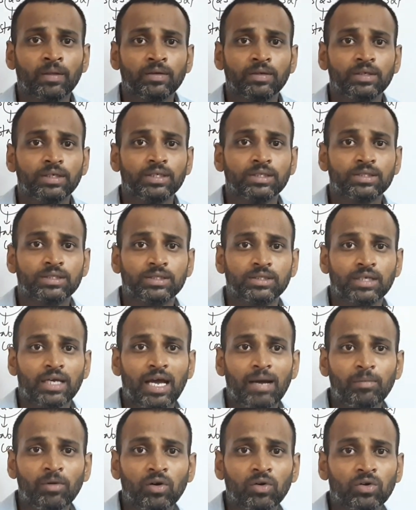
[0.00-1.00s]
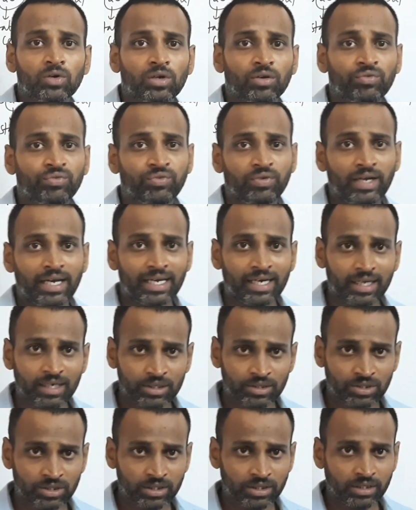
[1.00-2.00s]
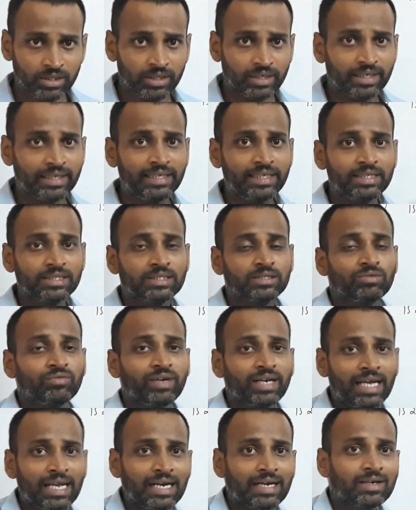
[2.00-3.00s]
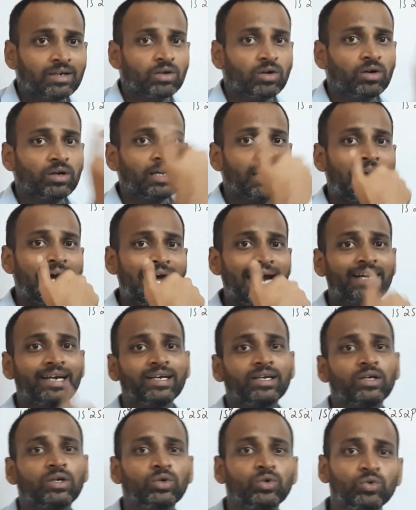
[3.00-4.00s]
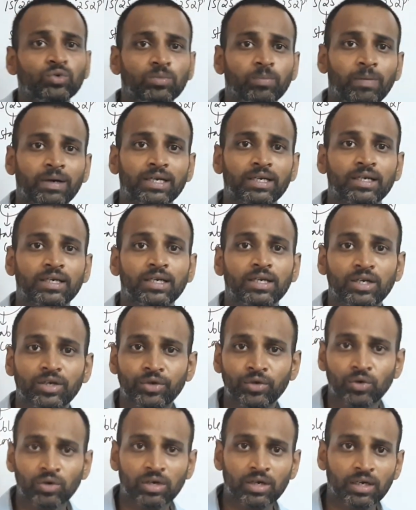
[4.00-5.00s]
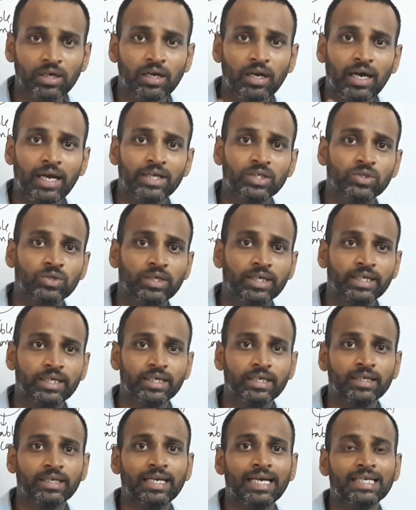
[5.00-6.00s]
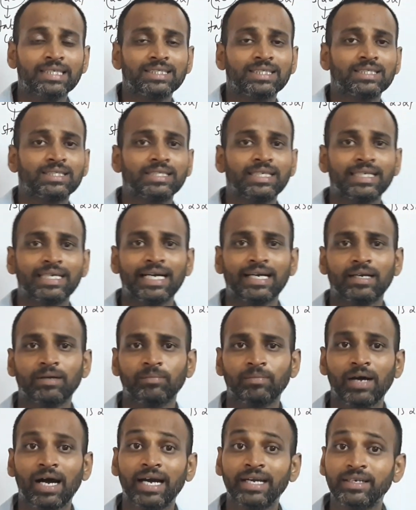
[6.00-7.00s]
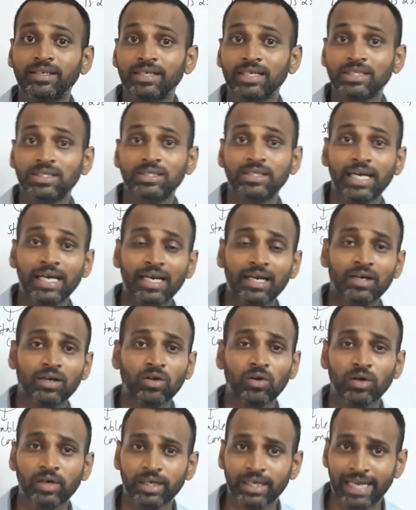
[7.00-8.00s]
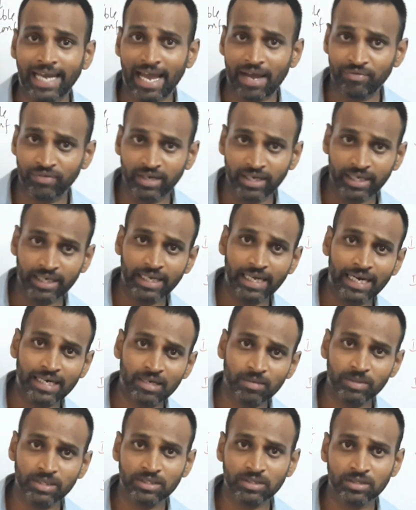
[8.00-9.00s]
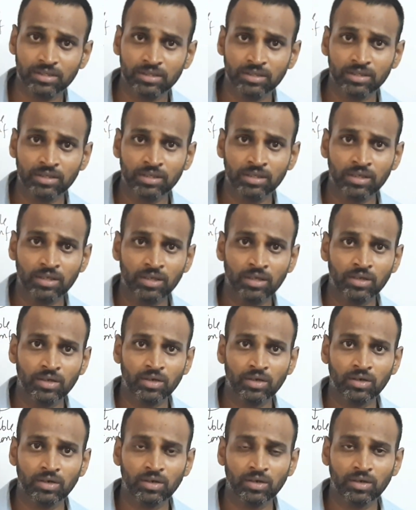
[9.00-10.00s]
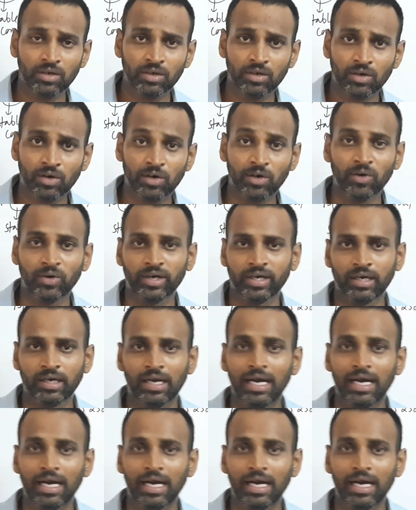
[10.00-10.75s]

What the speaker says: is amount of energy released when electron added to particular neutral isolated gaseous state atom. Highest electronic affinity atom is chlorine.